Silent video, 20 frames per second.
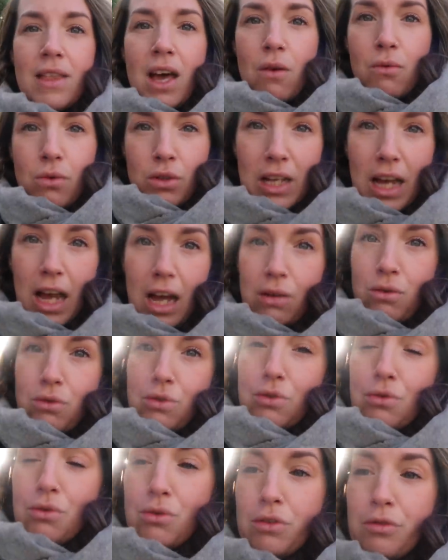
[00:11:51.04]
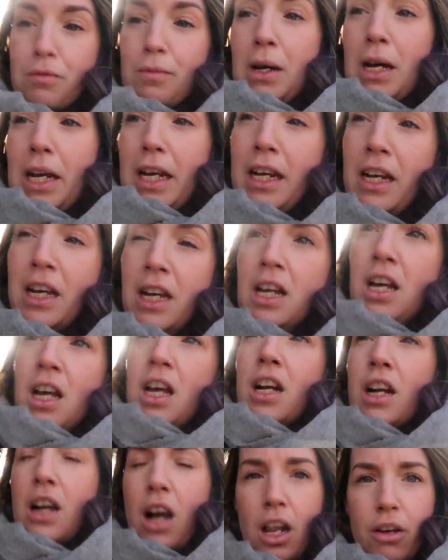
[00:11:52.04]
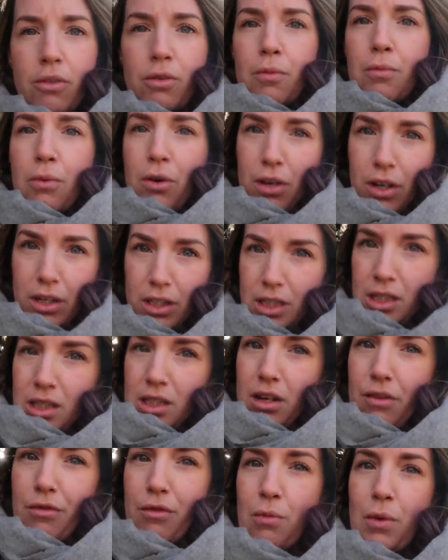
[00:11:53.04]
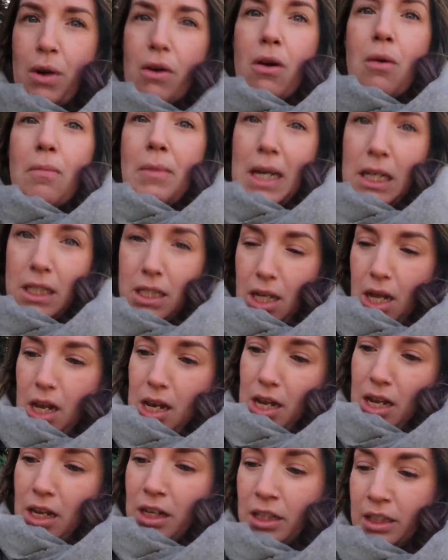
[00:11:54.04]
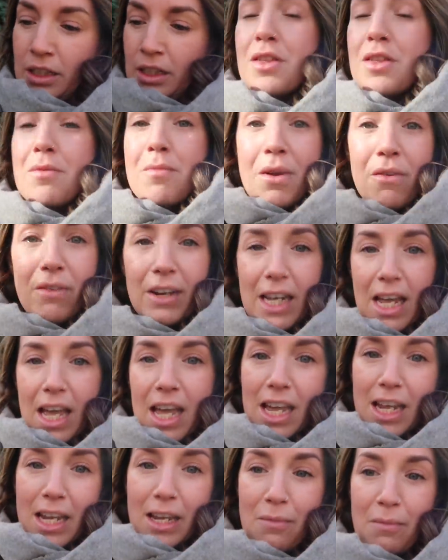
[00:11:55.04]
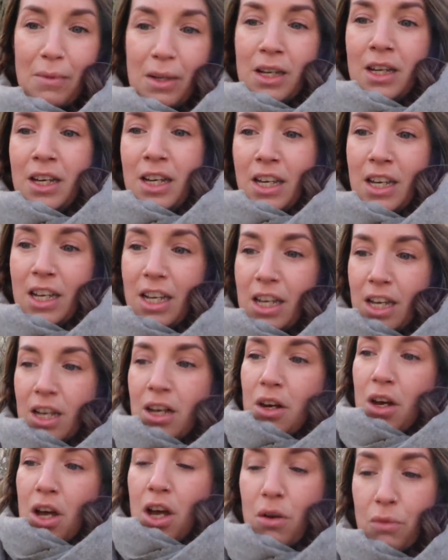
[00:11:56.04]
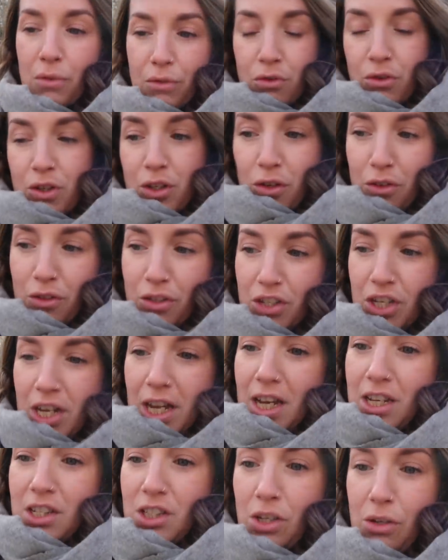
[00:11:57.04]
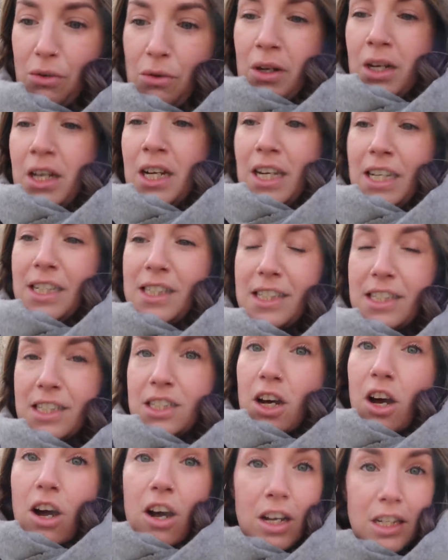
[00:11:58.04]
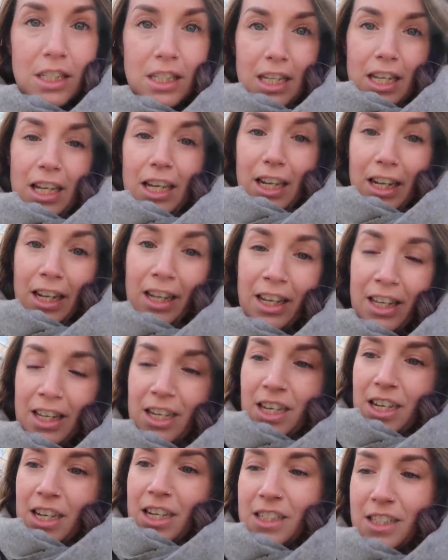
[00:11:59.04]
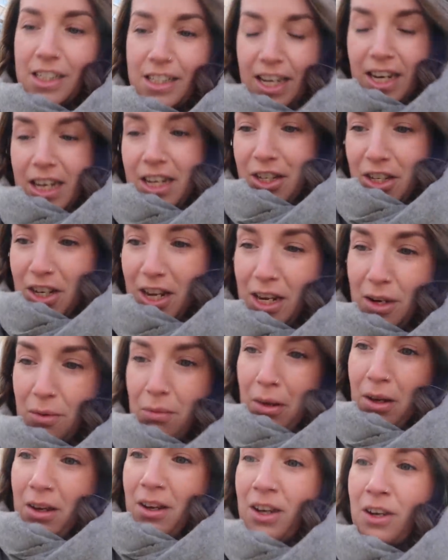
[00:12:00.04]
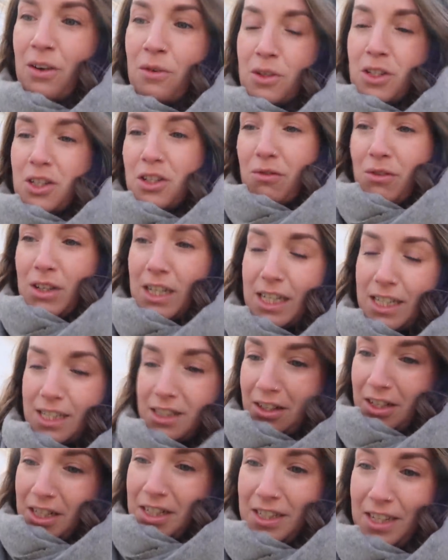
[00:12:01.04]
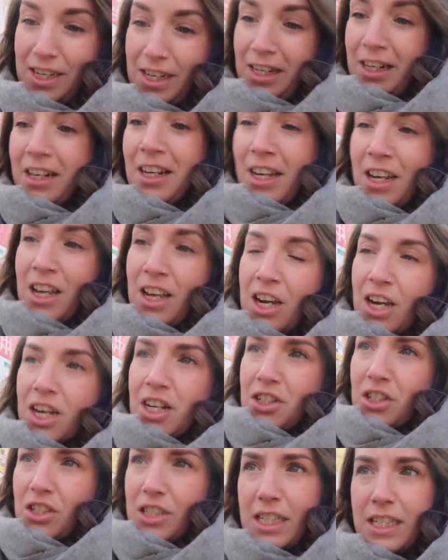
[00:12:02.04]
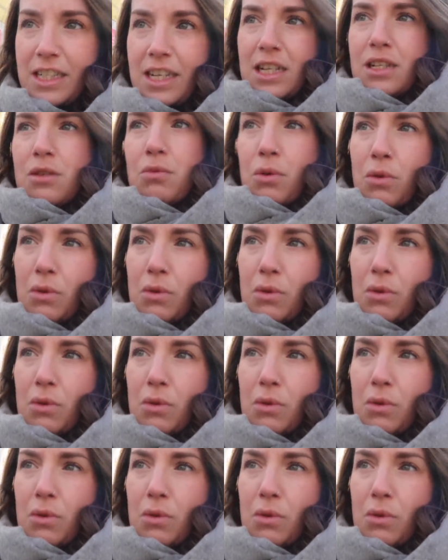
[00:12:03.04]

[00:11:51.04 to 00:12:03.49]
and that will house all of my colour and product and stuff and where I'll mix colour. The mirror came, we've already got the chair, so it's starting to take shape, which is really exciting. I just need to head to